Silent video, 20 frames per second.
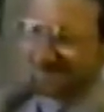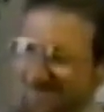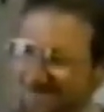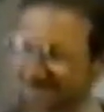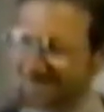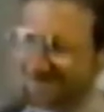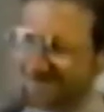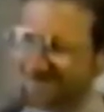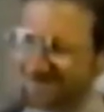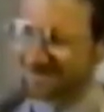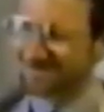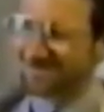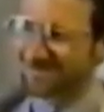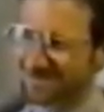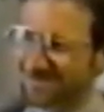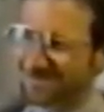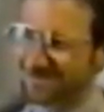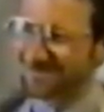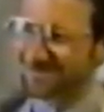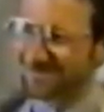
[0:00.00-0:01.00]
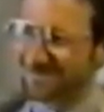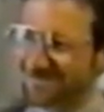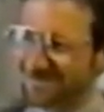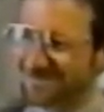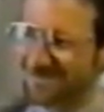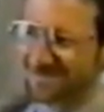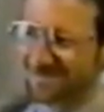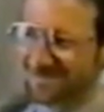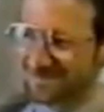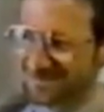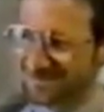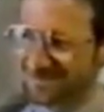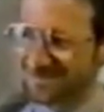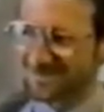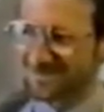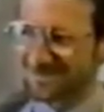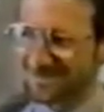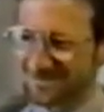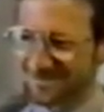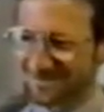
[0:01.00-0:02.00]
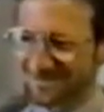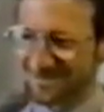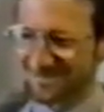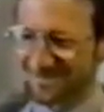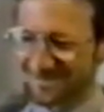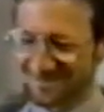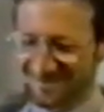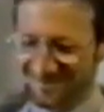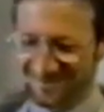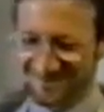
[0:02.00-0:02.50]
cut his head off for $3 million, And